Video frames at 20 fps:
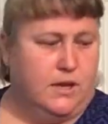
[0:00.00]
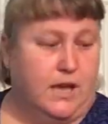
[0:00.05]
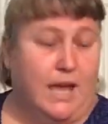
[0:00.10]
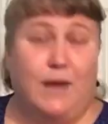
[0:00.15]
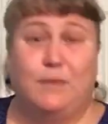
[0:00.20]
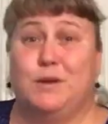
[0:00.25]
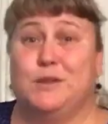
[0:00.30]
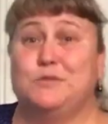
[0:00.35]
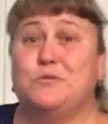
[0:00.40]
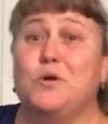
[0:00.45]

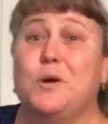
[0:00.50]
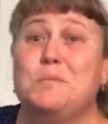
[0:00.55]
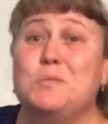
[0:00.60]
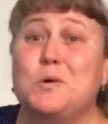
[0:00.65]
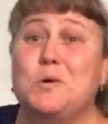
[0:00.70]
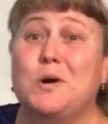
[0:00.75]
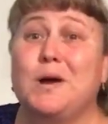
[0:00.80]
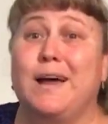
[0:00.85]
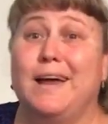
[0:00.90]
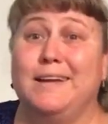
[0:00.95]
Anyways, one
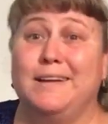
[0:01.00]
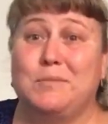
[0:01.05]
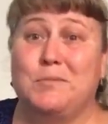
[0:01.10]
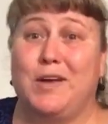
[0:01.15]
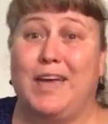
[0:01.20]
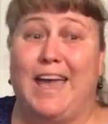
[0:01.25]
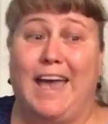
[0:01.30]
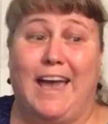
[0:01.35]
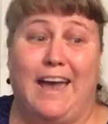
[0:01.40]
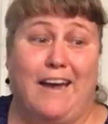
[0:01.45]
more item
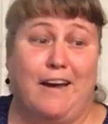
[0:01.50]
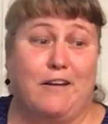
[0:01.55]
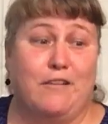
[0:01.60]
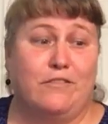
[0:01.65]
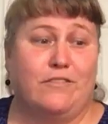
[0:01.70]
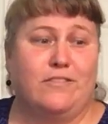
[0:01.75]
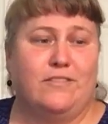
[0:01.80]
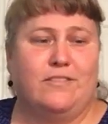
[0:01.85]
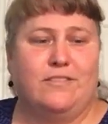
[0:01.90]
we have.